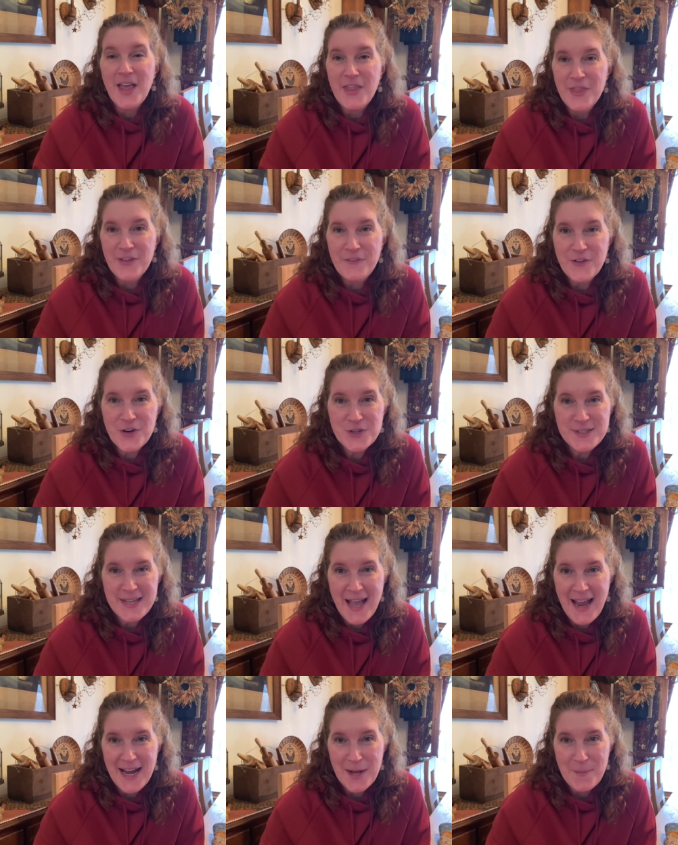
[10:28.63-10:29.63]
The first
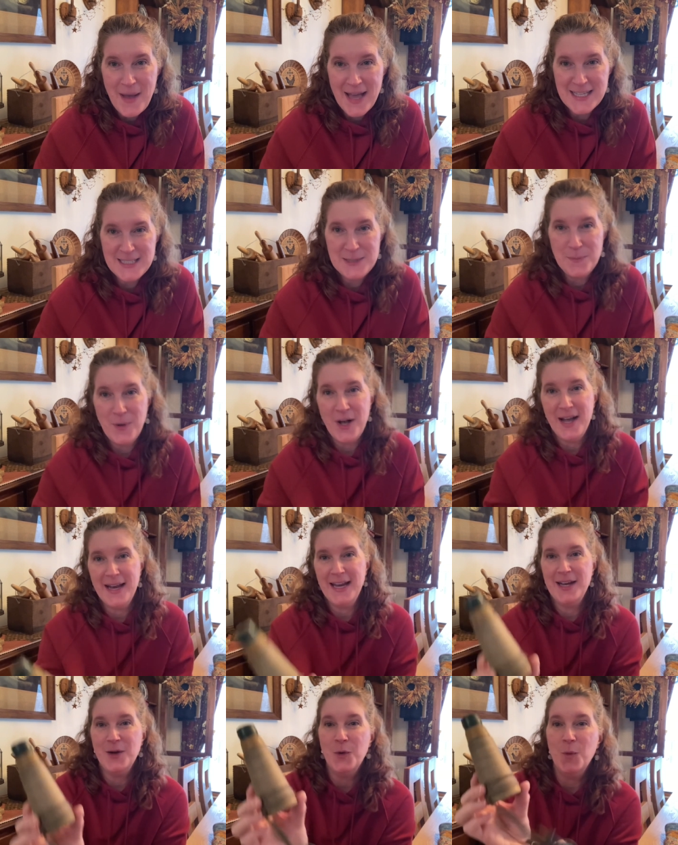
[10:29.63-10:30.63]
item I
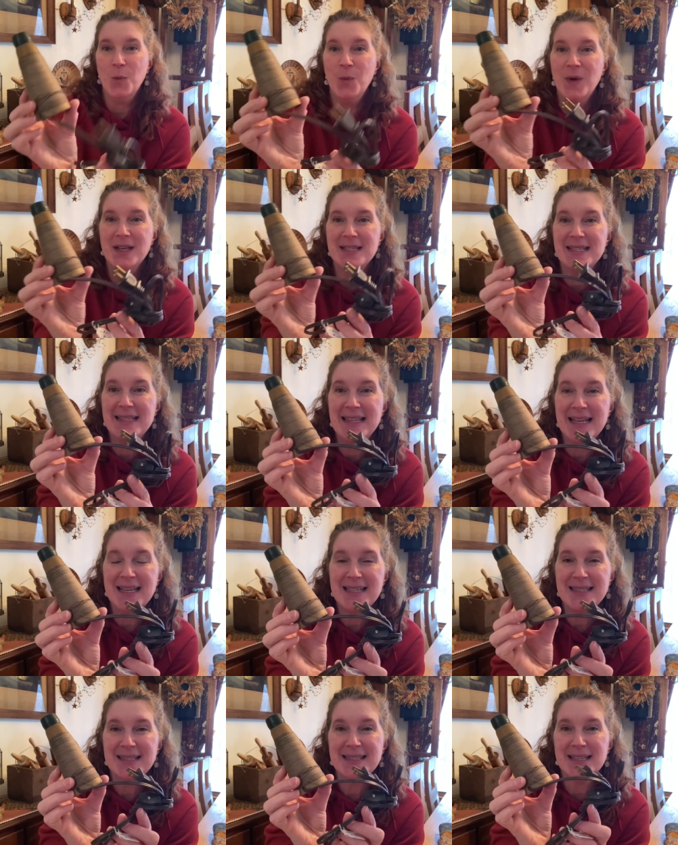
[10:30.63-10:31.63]
spotted was
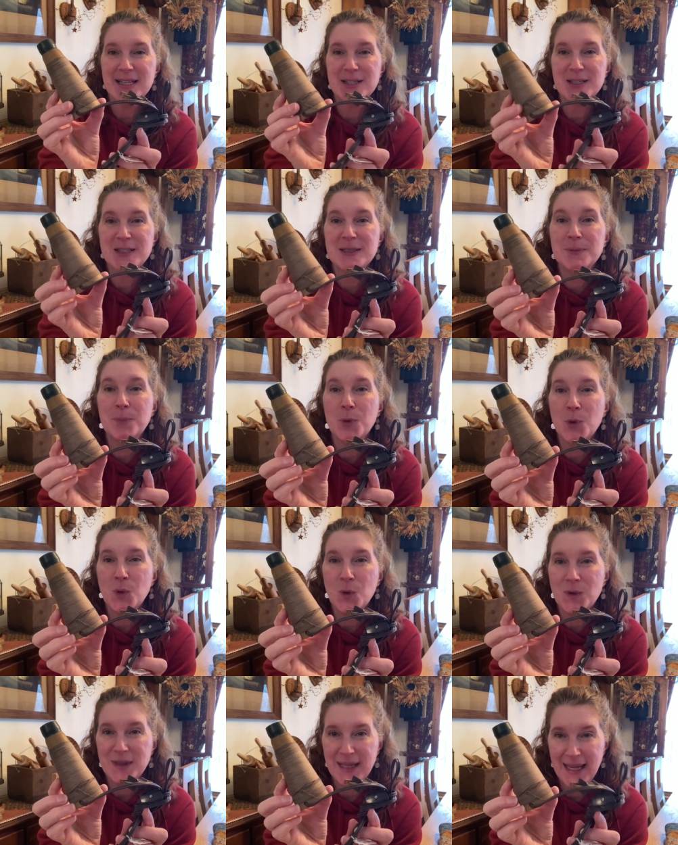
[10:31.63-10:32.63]
this
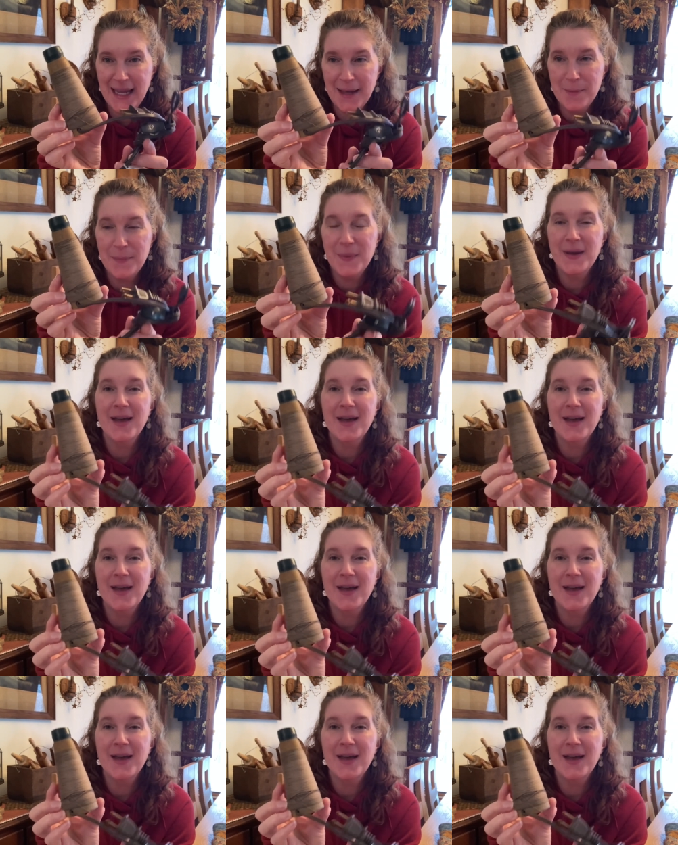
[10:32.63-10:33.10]
spool lamp.